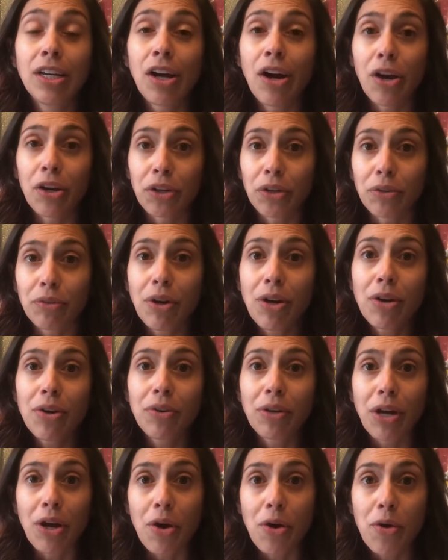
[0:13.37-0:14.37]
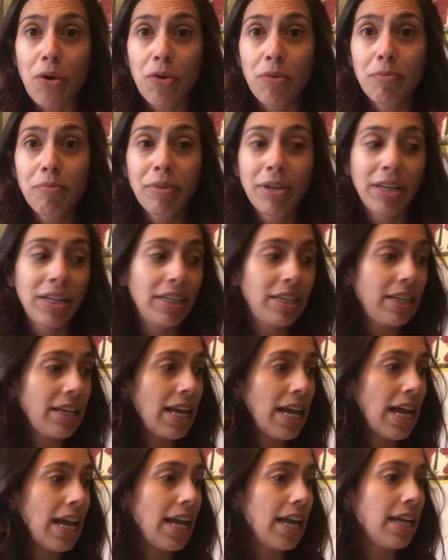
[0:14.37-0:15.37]
on your own at home
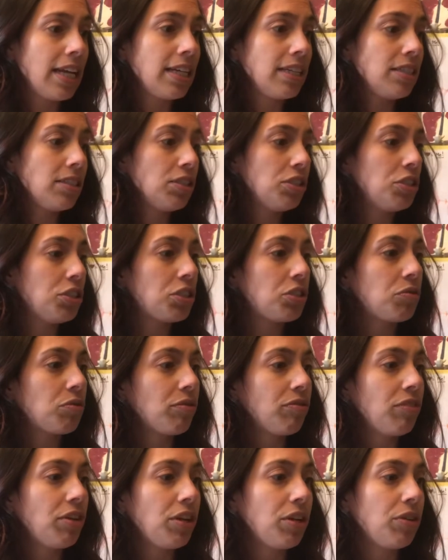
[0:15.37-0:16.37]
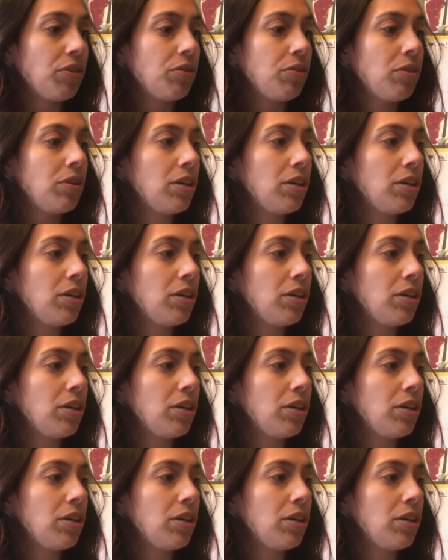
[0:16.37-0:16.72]
and just review